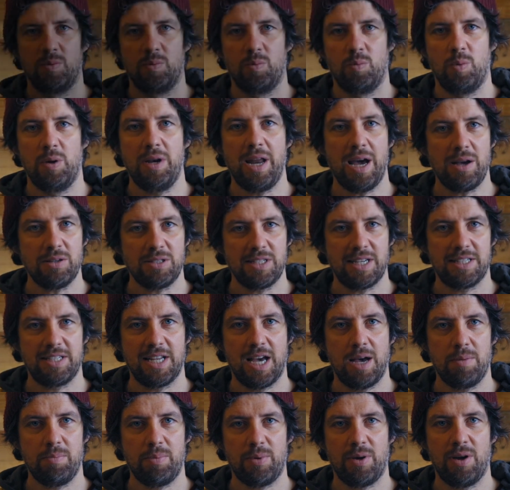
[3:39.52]
We're now set
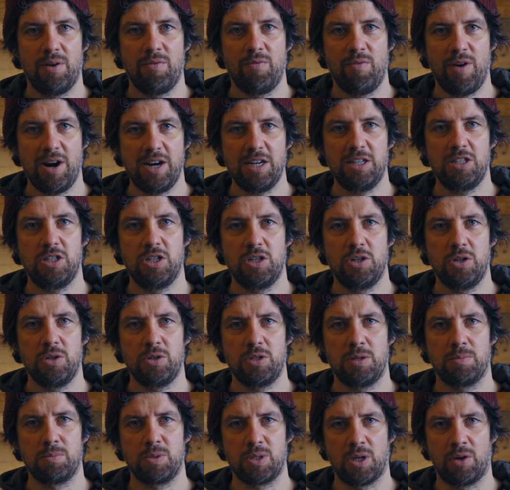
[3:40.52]
up and ready to do
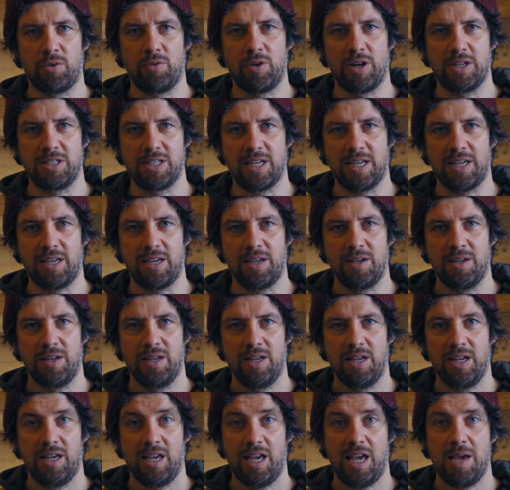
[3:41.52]
some songwriting.
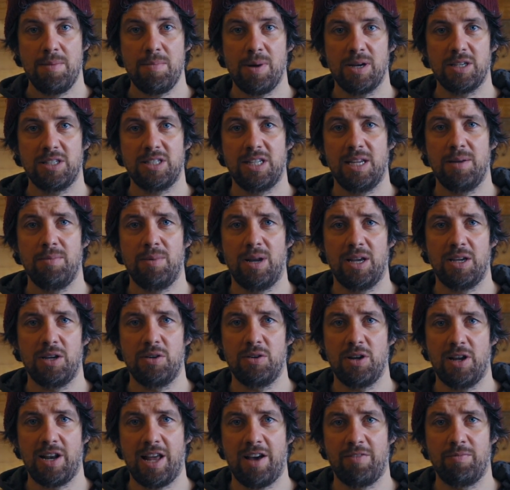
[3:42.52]
It might seem like you
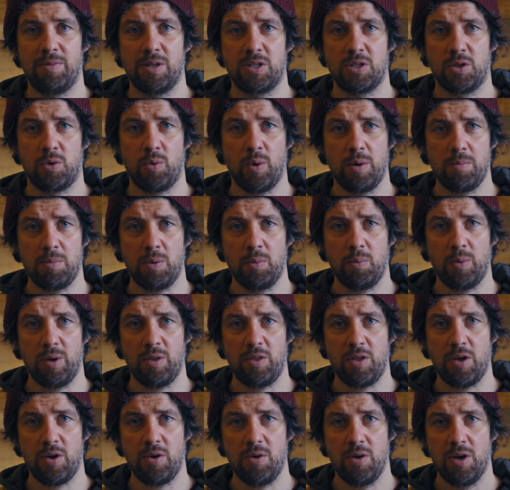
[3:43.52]
don't have much equipment
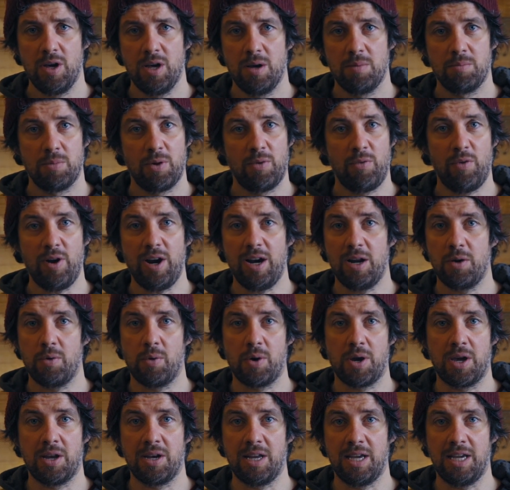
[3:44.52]
with you, but really
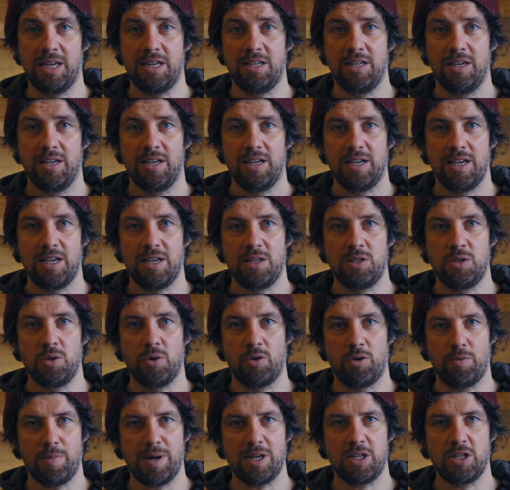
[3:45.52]
all you need is
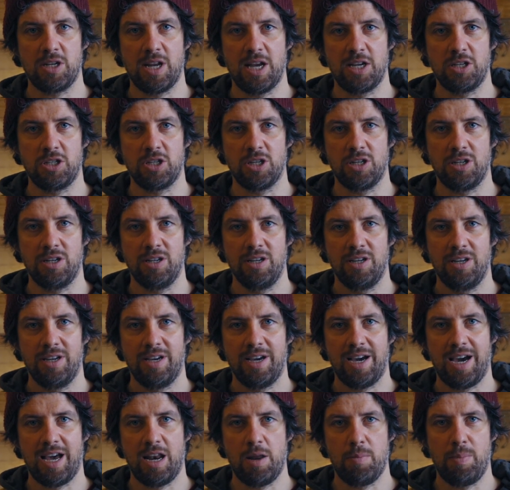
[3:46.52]
your imagination
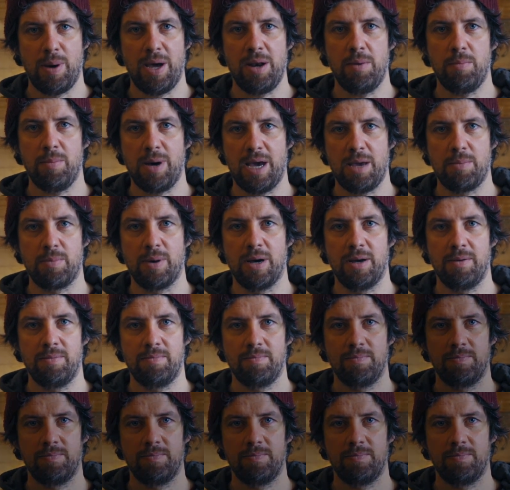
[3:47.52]
and a pen and paper.